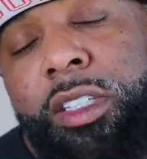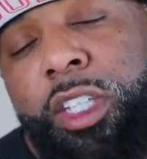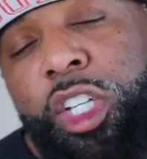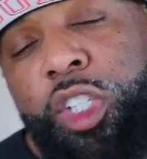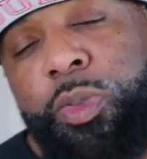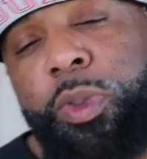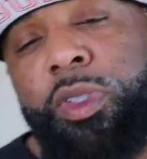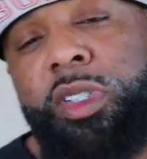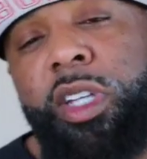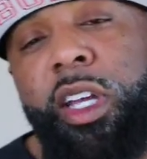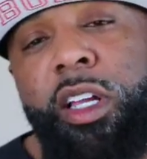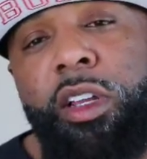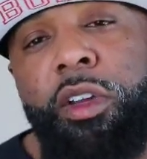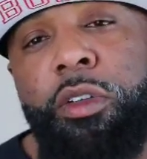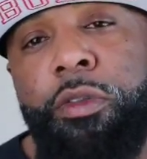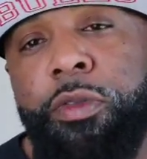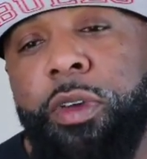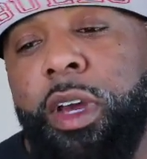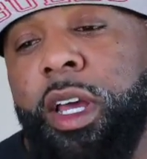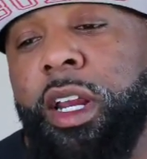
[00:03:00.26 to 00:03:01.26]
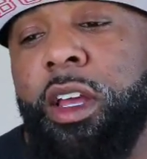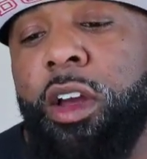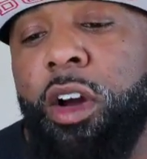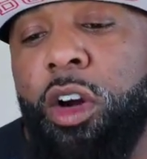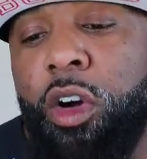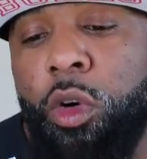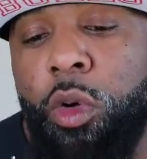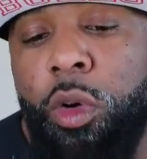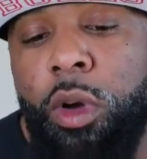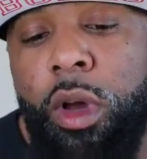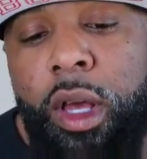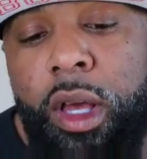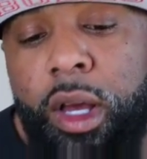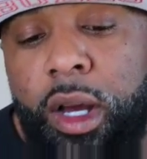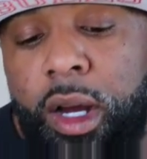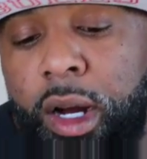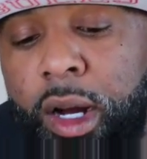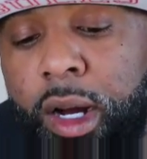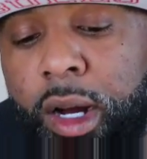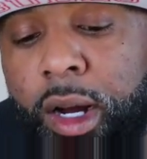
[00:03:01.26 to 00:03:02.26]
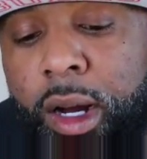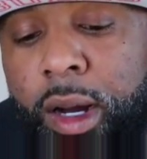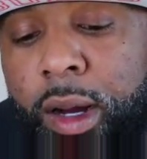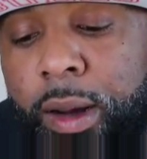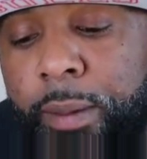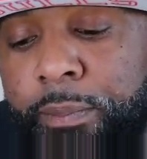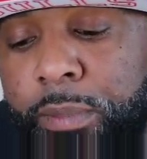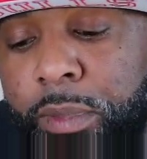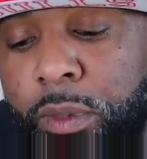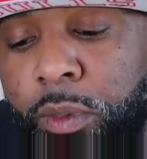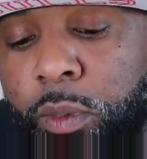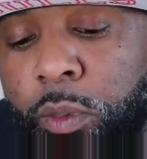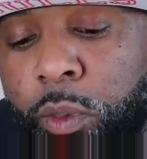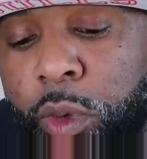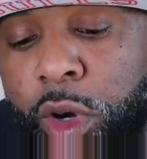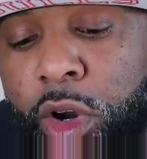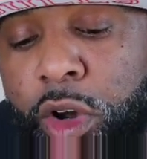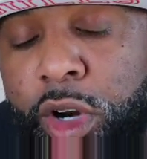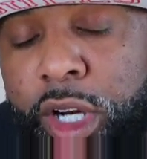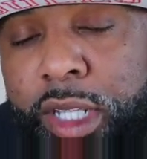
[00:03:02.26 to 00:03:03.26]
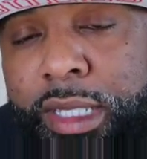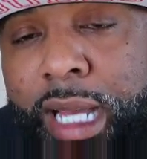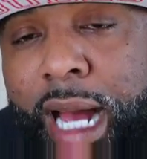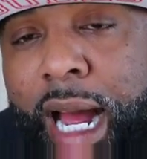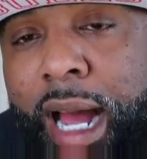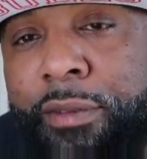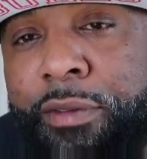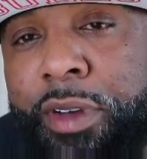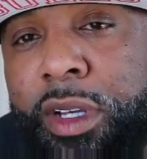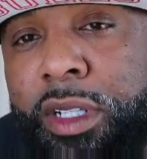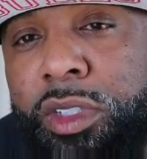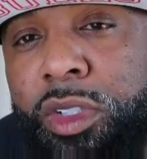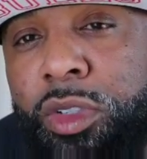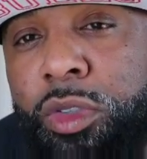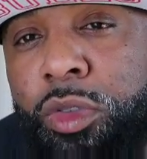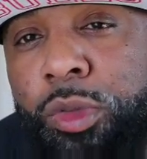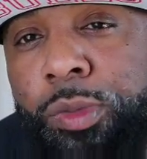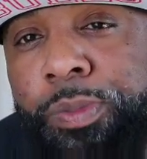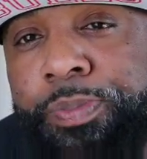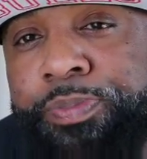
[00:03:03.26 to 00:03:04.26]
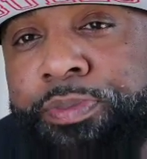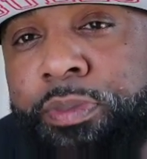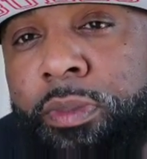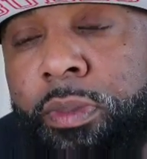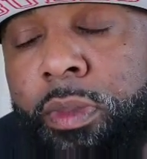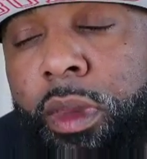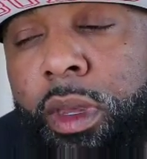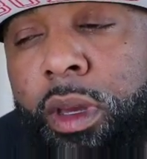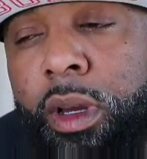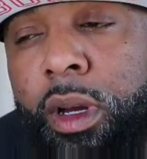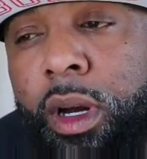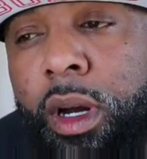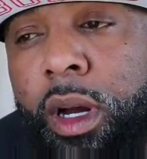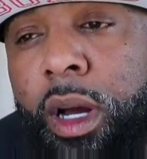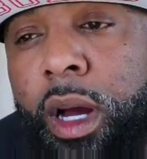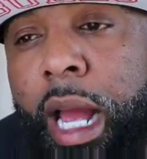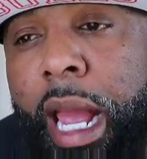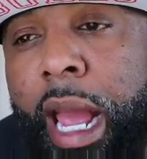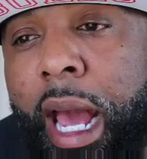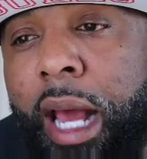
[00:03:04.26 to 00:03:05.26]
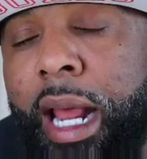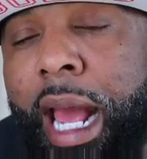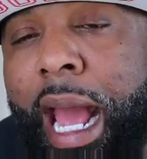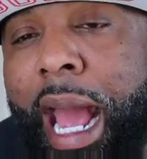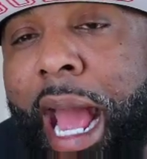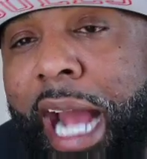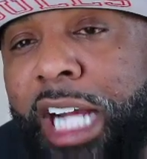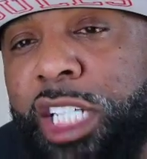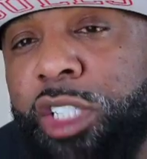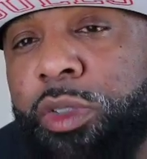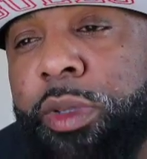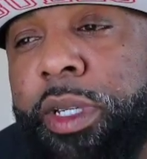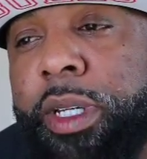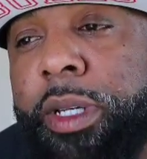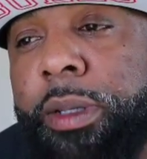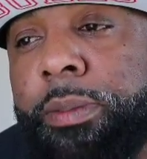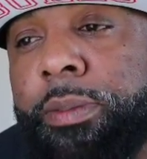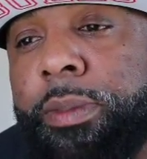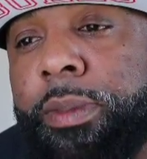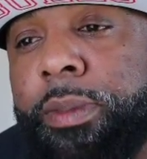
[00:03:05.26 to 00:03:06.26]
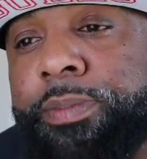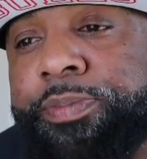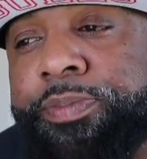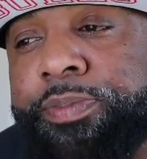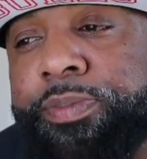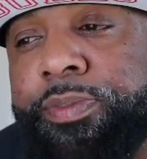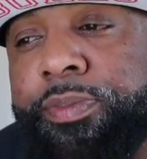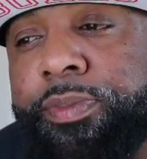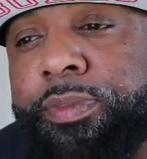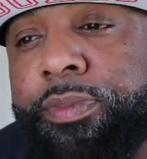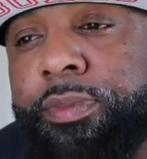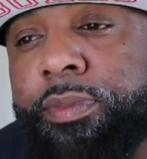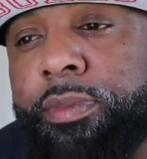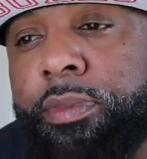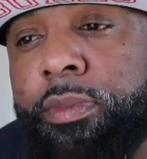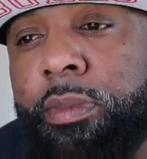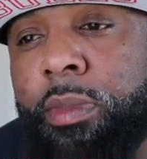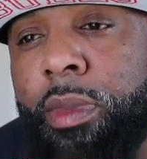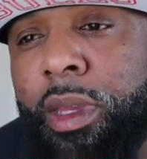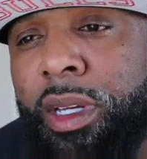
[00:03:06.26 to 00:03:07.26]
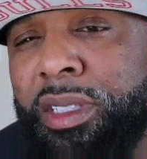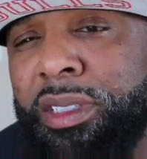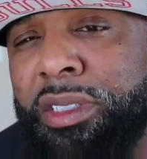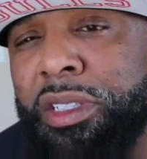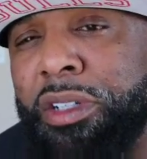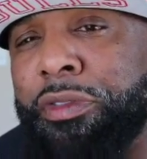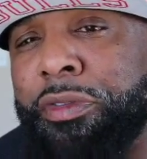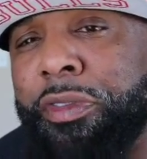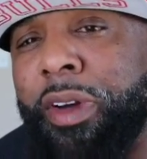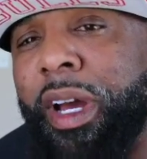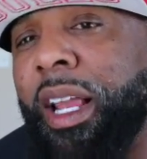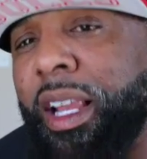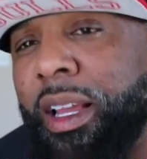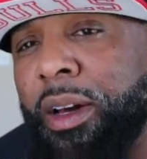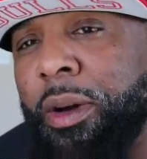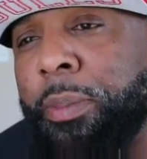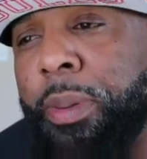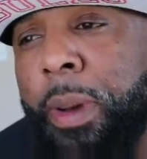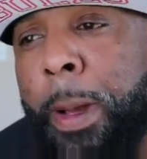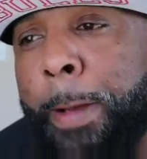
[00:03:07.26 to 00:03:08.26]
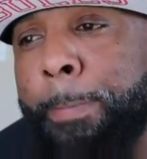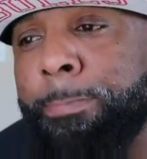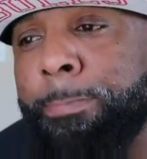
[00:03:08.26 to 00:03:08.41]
This particular video, we're going to dive into how to actually develop